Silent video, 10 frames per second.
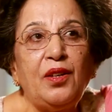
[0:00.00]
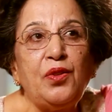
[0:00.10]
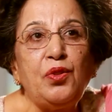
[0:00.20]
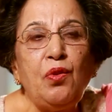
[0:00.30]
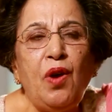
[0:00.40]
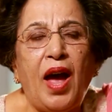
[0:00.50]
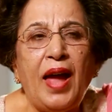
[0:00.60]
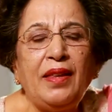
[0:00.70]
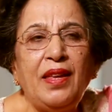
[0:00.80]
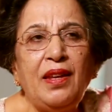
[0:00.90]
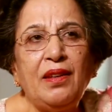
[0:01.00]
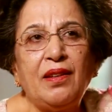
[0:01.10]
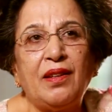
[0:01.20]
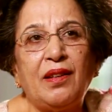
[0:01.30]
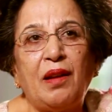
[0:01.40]
So I think
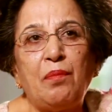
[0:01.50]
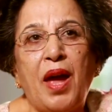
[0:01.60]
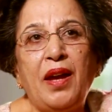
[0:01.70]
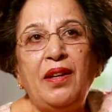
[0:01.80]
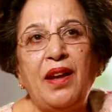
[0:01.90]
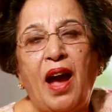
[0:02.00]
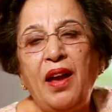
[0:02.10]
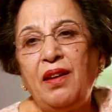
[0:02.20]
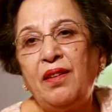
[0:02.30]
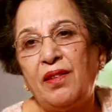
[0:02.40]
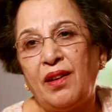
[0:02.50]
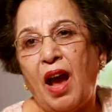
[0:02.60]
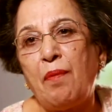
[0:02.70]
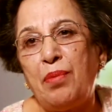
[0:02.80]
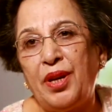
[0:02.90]
my entire
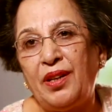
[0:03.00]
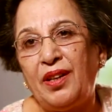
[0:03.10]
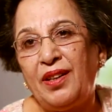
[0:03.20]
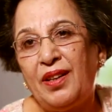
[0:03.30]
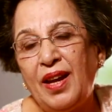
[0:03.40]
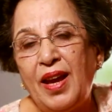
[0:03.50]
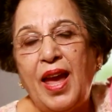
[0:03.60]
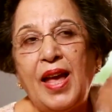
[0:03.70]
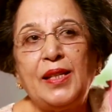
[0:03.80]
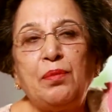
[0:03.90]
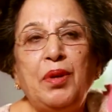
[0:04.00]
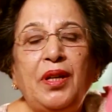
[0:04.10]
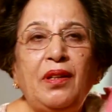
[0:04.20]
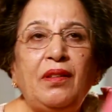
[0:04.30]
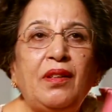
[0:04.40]
upbringing has
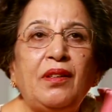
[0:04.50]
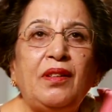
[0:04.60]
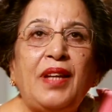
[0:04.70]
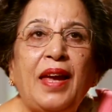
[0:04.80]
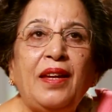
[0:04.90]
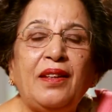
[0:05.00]
been like,